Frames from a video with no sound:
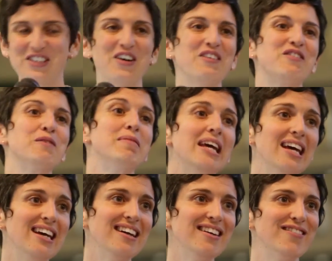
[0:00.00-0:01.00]
So for
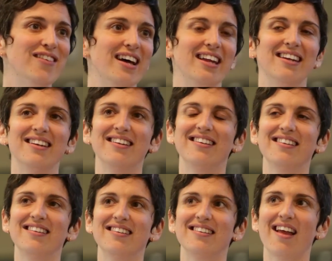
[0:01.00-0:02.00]
me,
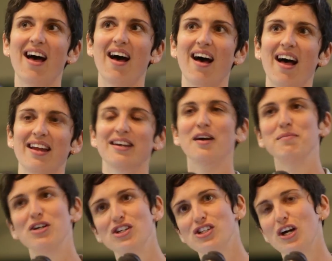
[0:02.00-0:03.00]
when uh, I had to come
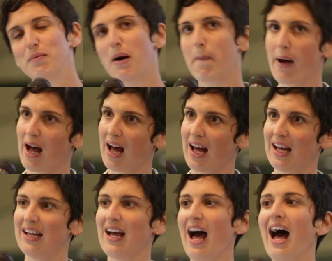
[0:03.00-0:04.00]
here and talk about
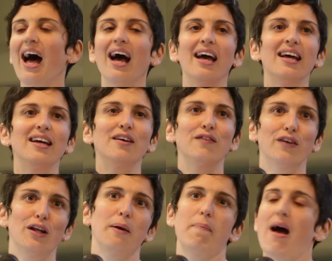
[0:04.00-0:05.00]
pie, I
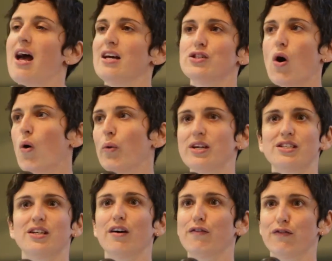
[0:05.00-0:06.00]
feel like pie is
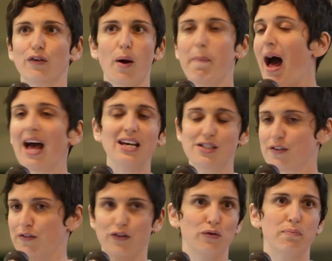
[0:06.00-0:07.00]
always a, a pie is a
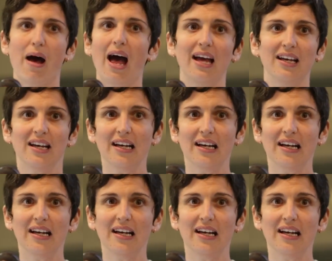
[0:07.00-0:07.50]
fruit pie.